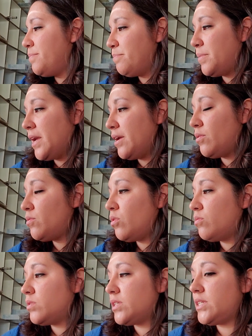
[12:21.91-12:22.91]
but I don't know.
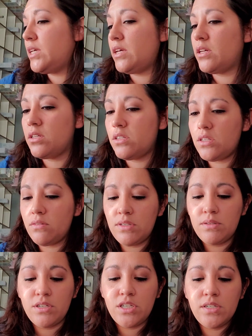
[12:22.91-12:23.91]
We'll see. So those
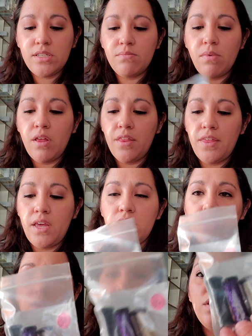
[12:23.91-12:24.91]
were just small
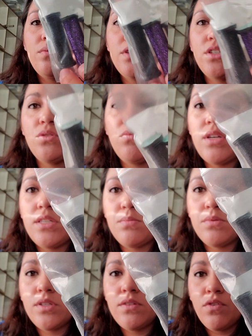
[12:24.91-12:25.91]
things. So there was 3
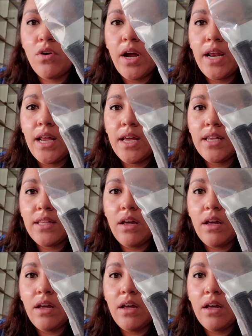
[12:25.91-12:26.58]
spools of Krynic.